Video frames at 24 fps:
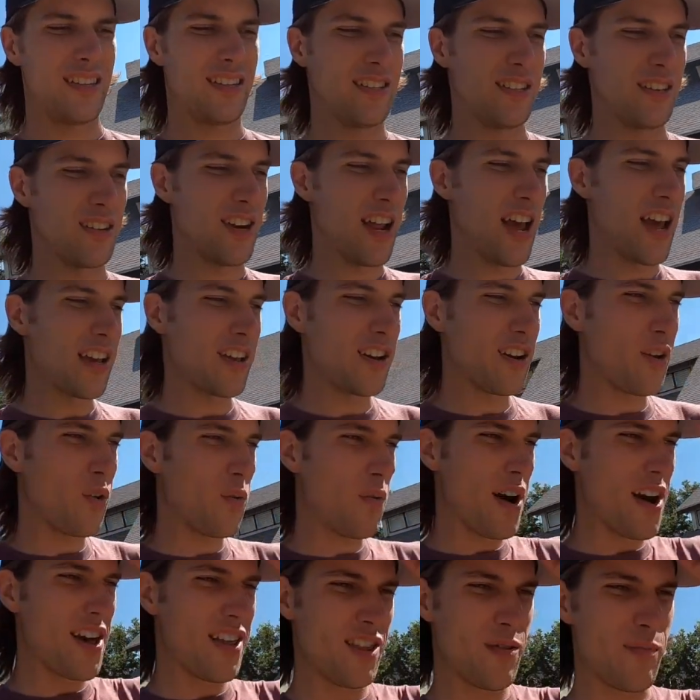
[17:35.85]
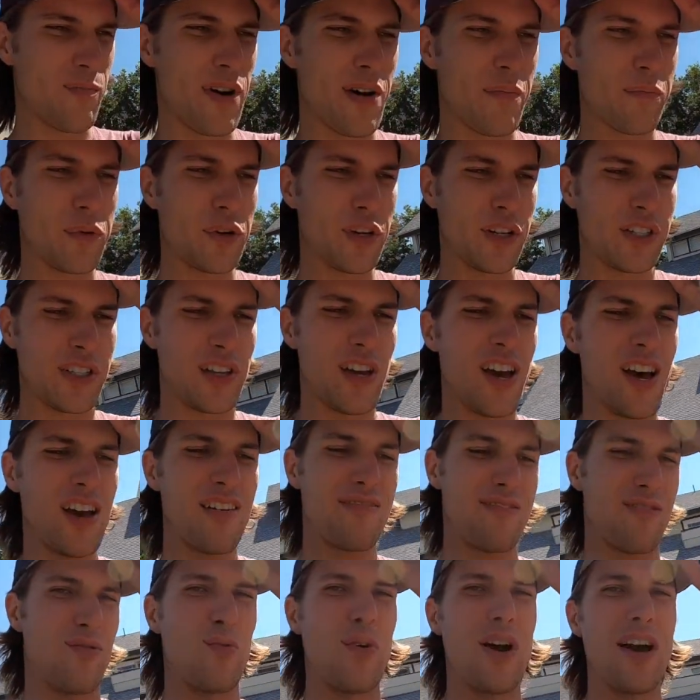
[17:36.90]
So now you know why the bumper is
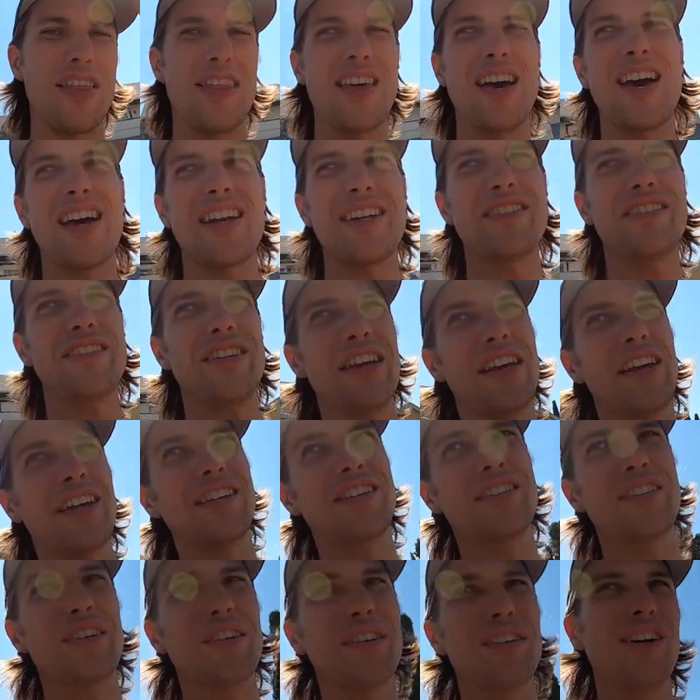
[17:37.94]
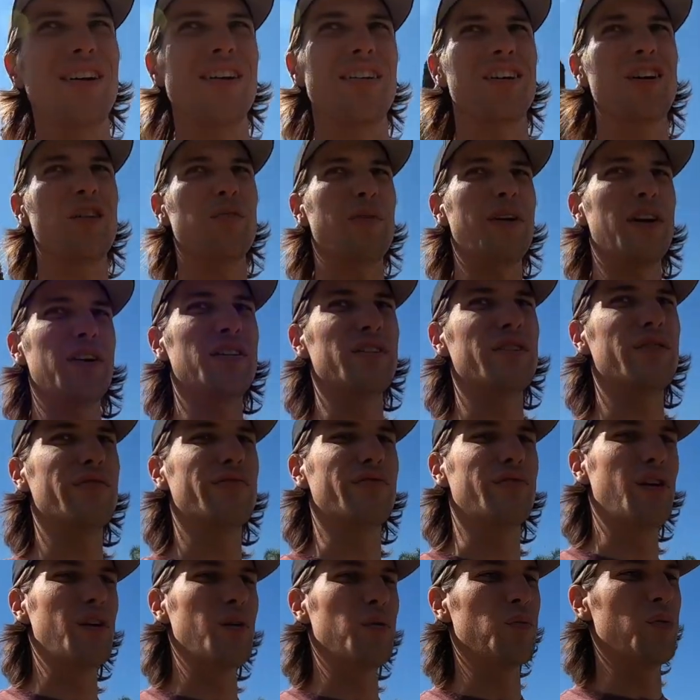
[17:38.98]
off and why that is taking so long compared to the
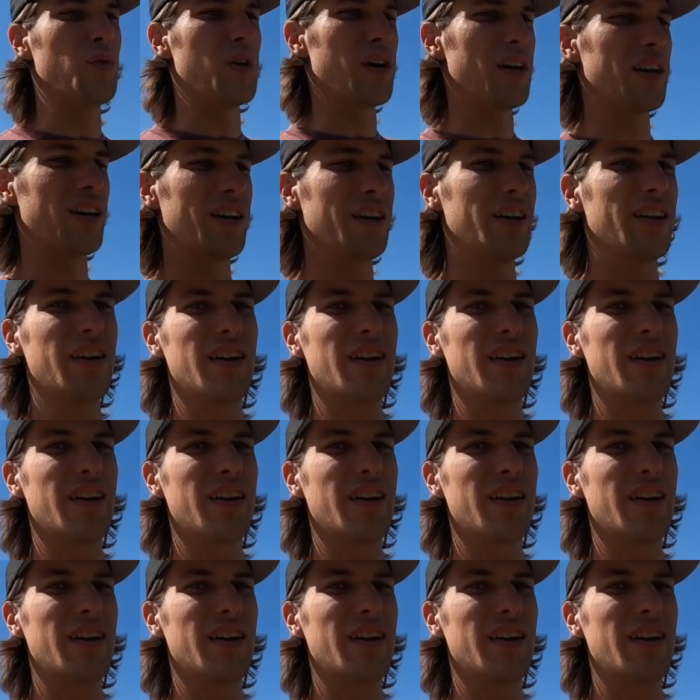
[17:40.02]
front one.